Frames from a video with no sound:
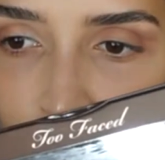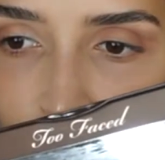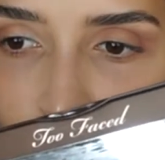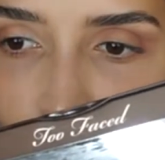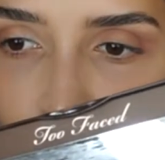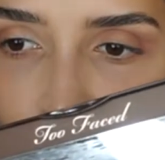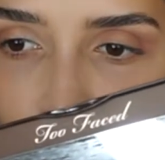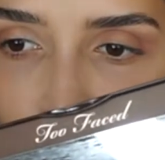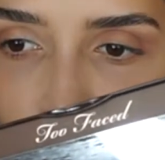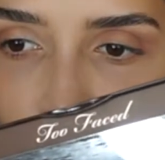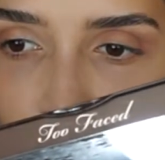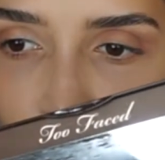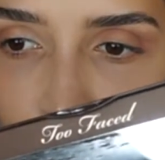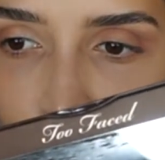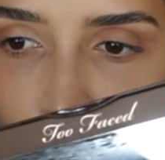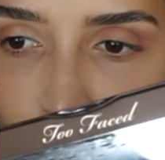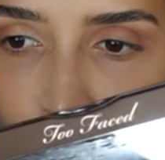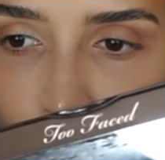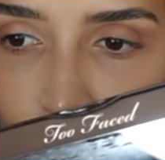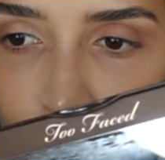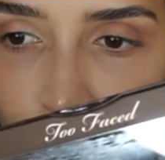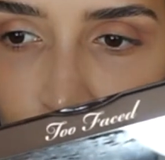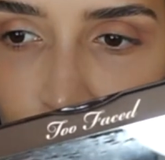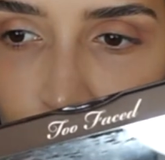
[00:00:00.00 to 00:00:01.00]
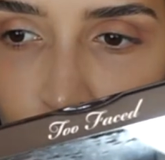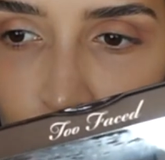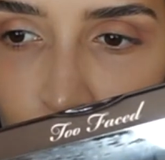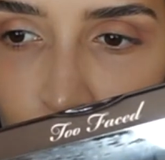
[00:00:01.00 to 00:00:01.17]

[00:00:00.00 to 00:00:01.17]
Then I've got the